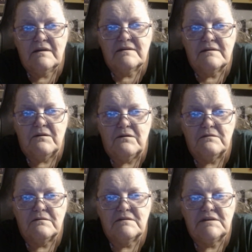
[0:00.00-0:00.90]
So
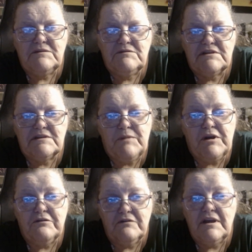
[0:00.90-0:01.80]
she was
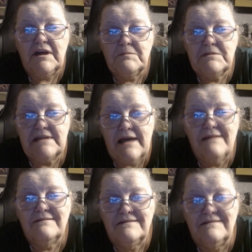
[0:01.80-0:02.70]
apparently
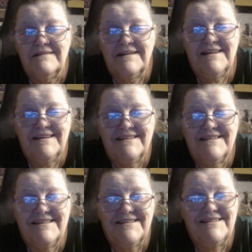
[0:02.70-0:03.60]
upset.
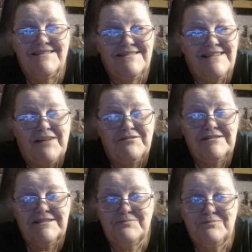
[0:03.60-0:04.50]
That
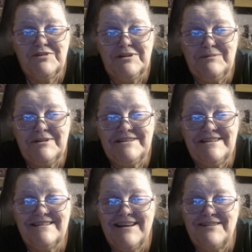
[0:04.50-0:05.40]
was pretty much
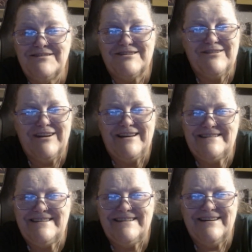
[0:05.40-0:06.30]
it. That was
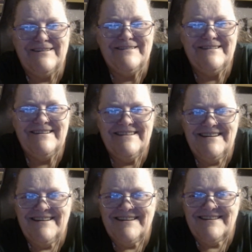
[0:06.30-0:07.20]
crazy though.
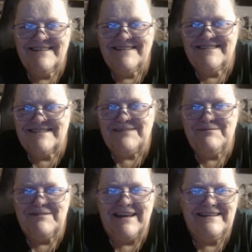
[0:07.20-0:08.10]
It
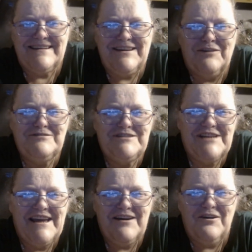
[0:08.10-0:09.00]
seemed like the
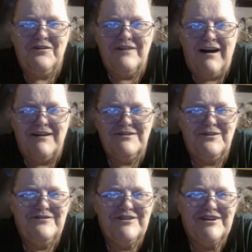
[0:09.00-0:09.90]
OJ all
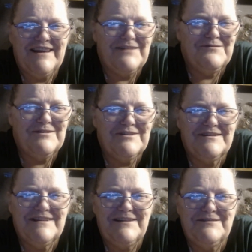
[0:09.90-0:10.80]
over again, where
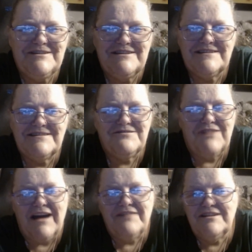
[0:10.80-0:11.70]
they were just
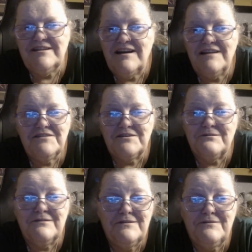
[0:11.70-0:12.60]
driving along
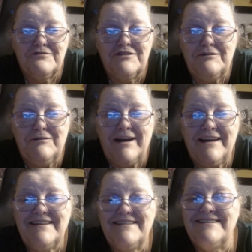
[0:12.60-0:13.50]
through a
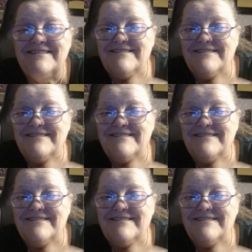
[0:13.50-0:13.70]
freeway,